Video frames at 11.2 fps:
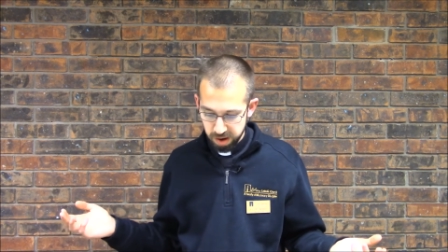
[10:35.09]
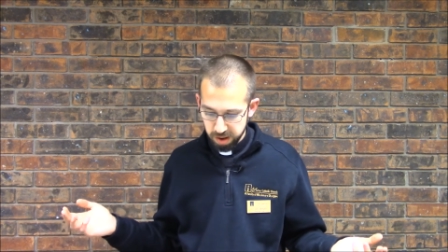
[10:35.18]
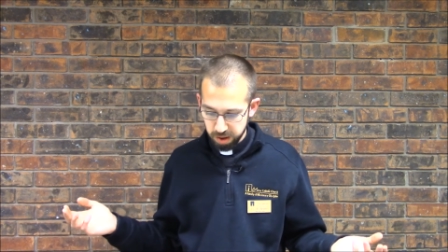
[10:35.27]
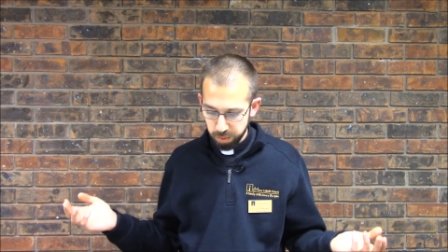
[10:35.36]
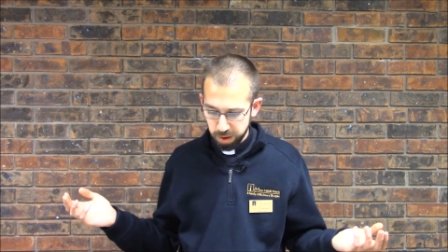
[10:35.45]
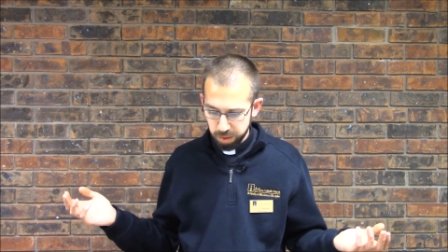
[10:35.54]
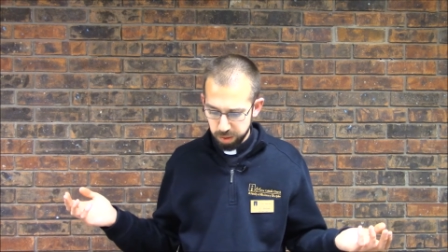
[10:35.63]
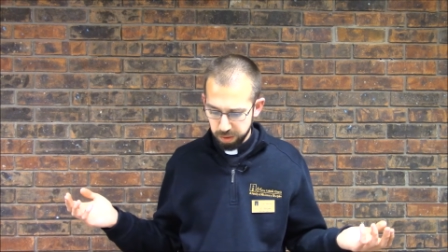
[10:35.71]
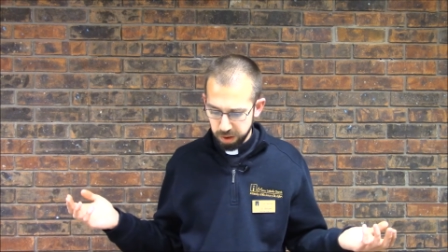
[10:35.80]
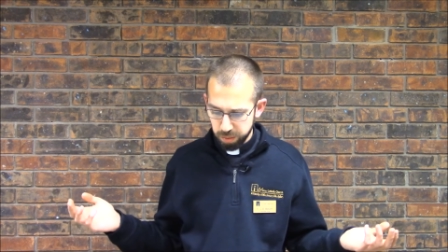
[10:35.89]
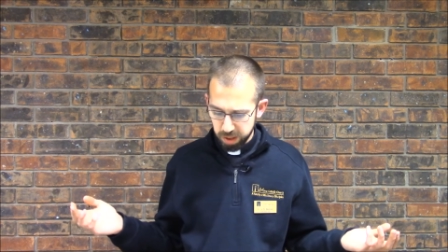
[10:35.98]
They wonder if
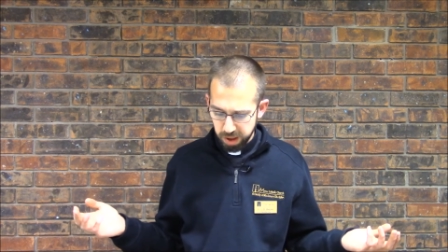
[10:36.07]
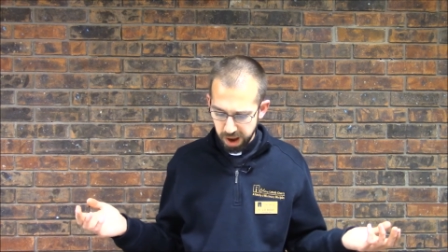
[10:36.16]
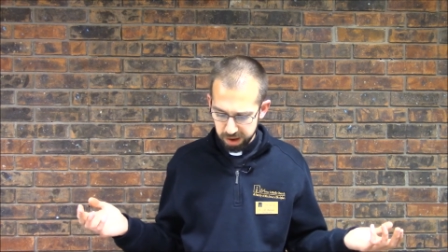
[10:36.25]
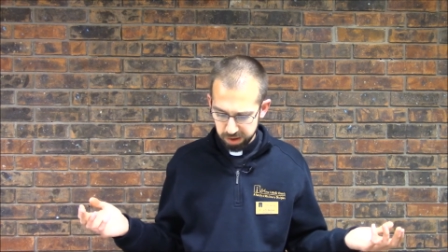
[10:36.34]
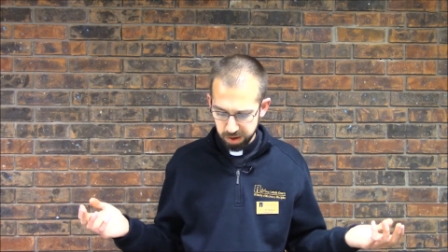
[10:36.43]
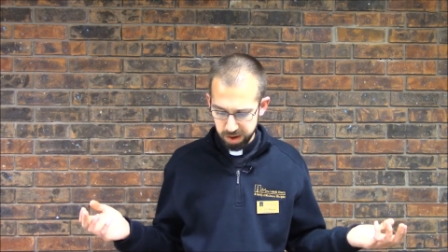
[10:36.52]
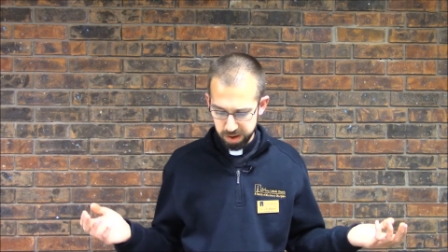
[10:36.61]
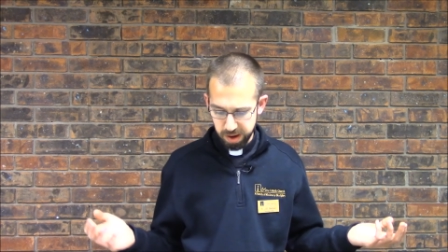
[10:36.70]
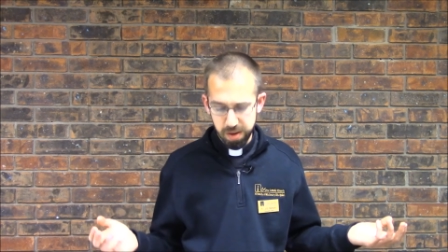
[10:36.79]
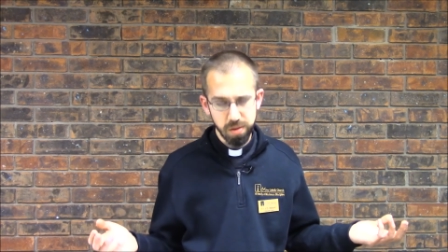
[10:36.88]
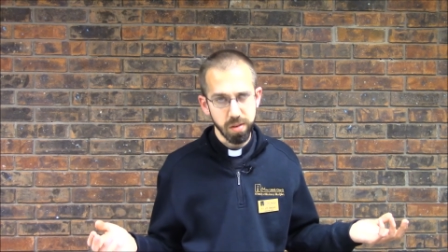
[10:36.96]
he really has good
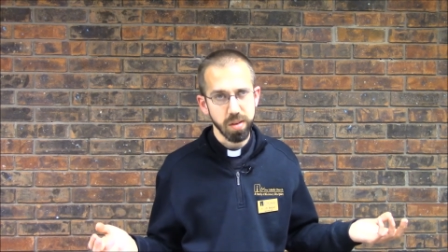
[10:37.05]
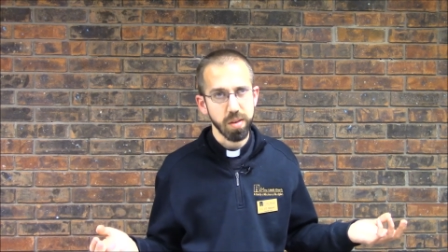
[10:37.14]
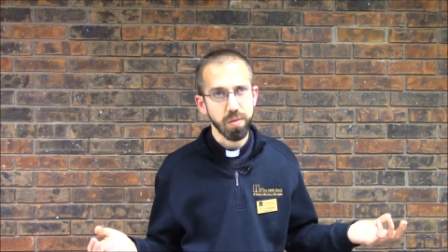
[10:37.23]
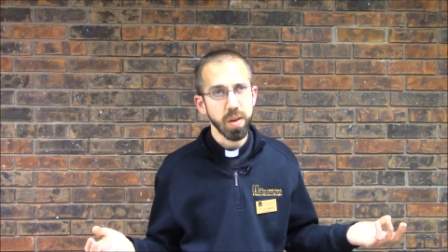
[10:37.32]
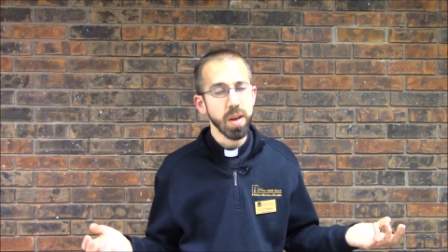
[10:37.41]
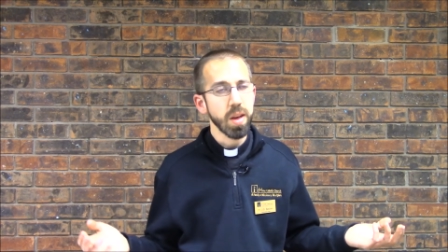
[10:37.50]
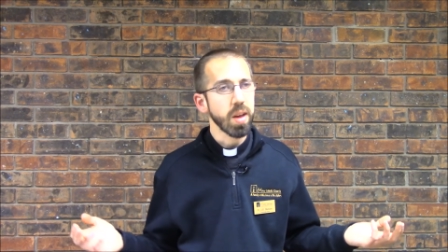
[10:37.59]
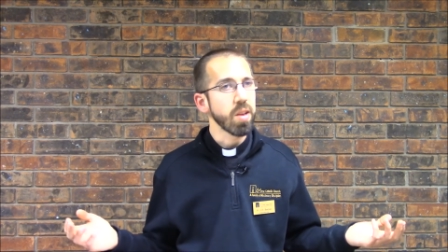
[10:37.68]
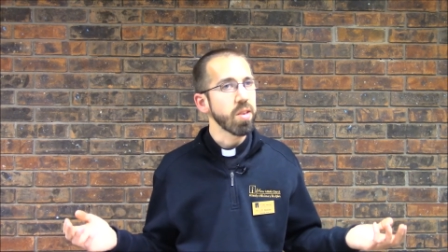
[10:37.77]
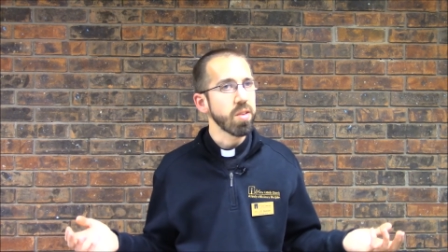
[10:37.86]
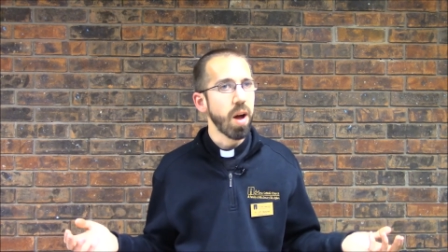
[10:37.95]
intentions, if
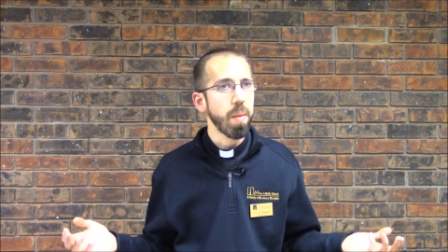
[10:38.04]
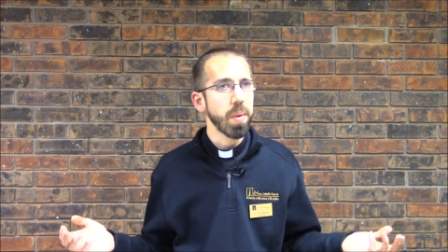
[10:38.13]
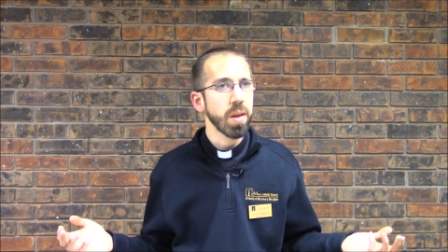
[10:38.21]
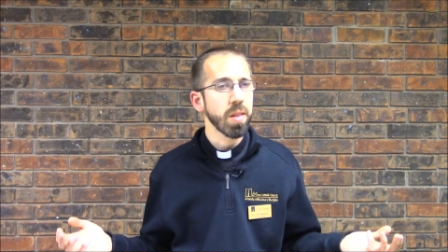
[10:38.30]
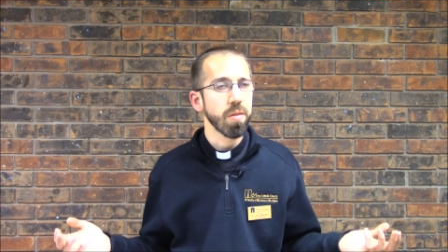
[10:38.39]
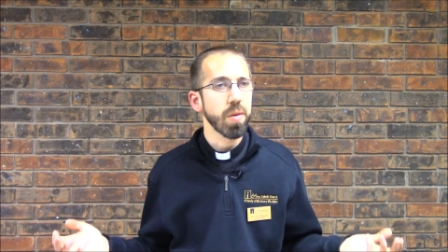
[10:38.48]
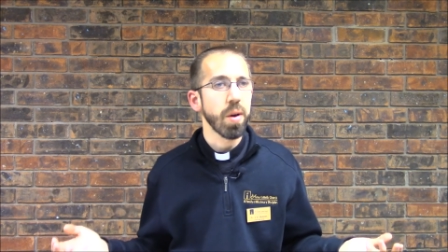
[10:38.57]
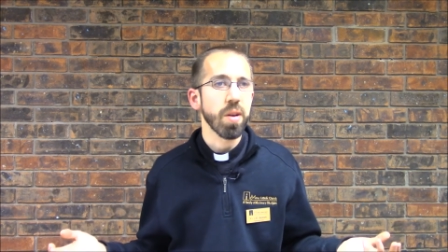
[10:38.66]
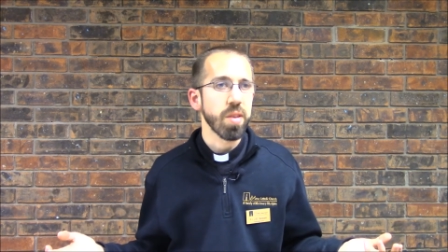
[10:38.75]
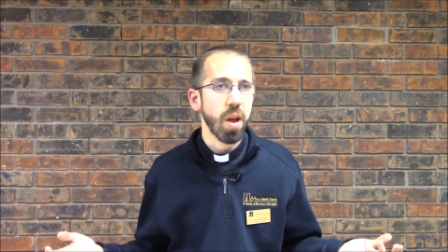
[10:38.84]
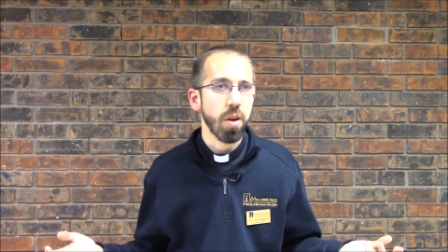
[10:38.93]
he's stopping the
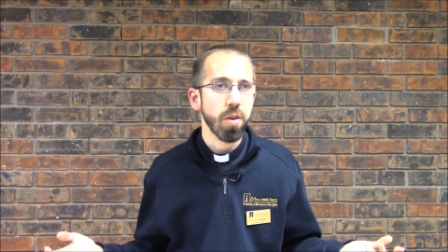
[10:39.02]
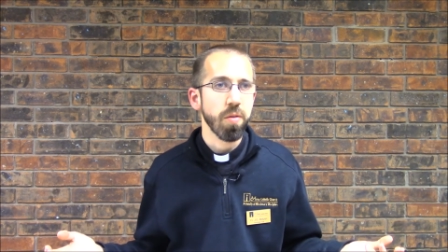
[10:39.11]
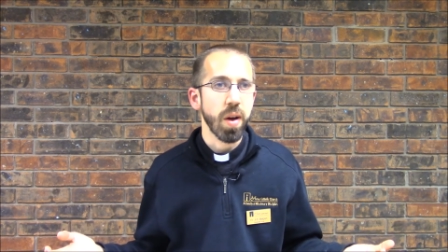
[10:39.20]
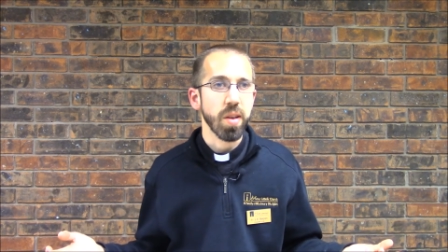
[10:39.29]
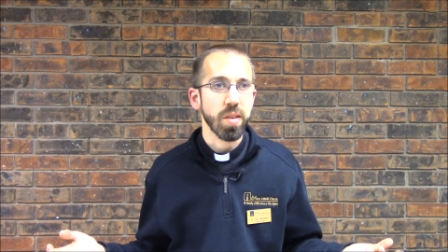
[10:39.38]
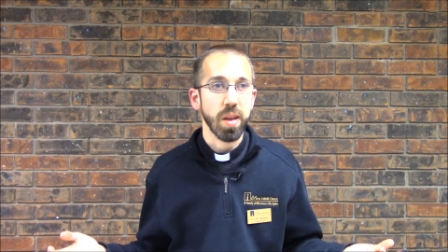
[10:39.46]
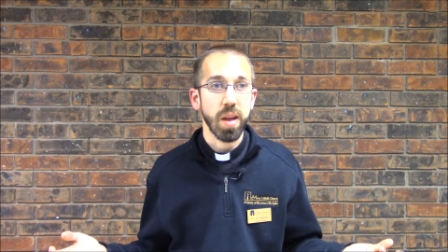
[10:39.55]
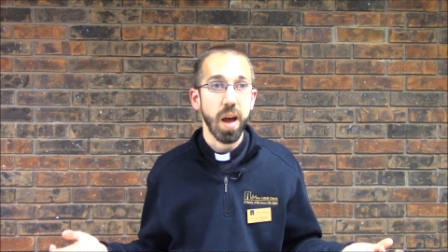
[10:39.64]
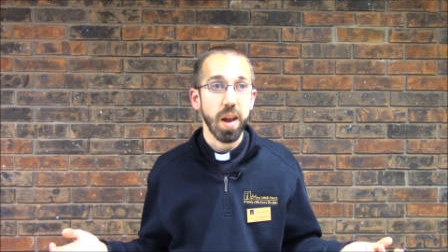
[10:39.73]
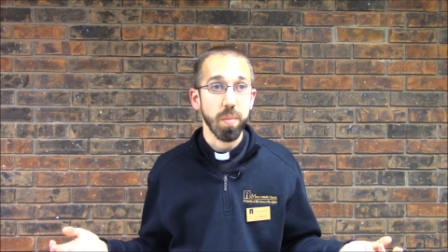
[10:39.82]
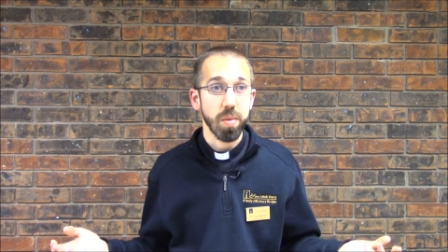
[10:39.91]
very sacrifice that
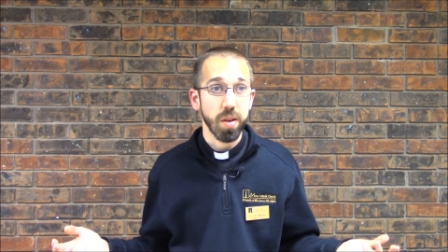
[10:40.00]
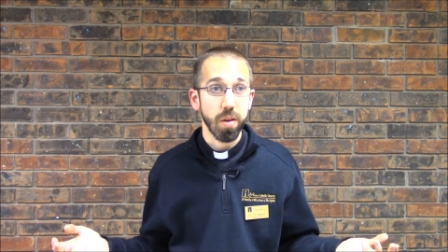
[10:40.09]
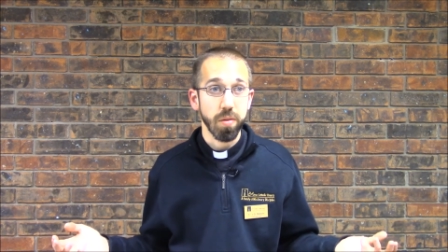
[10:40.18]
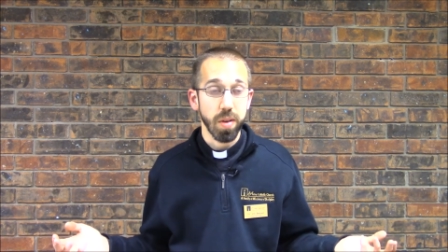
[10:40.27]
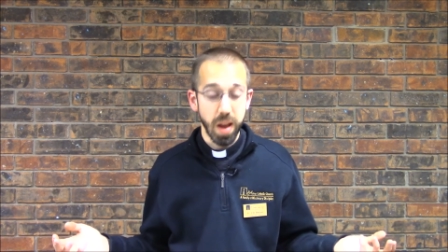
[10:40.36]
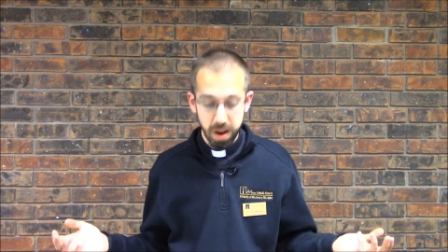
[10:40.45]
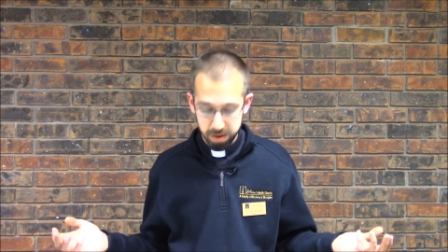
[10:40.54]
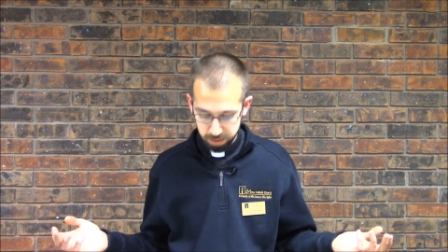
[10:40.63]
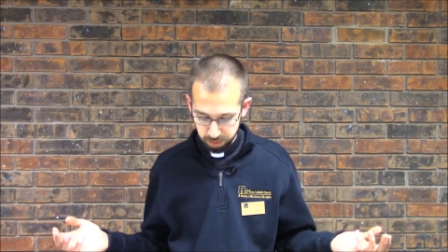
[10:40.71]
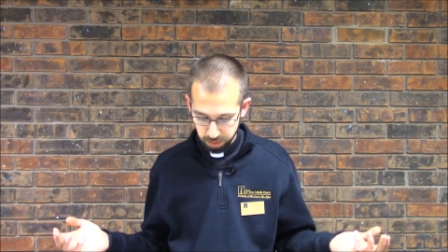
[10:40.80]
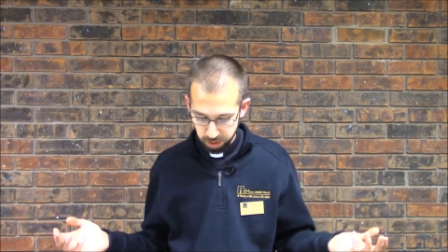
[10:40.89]
God himself had asked
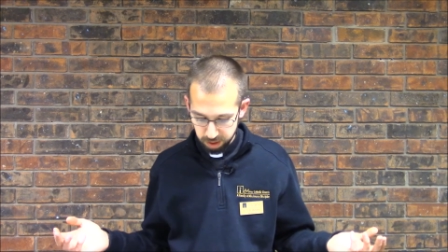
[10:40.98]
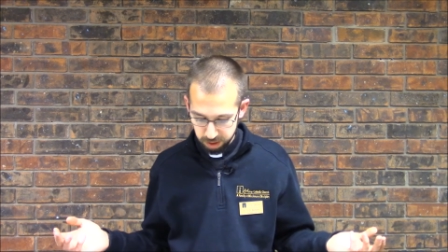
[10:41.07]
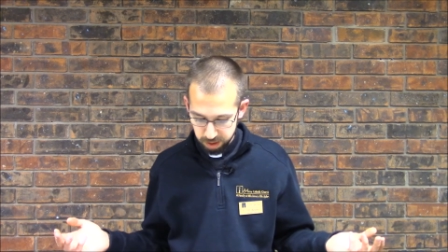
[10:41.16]
for.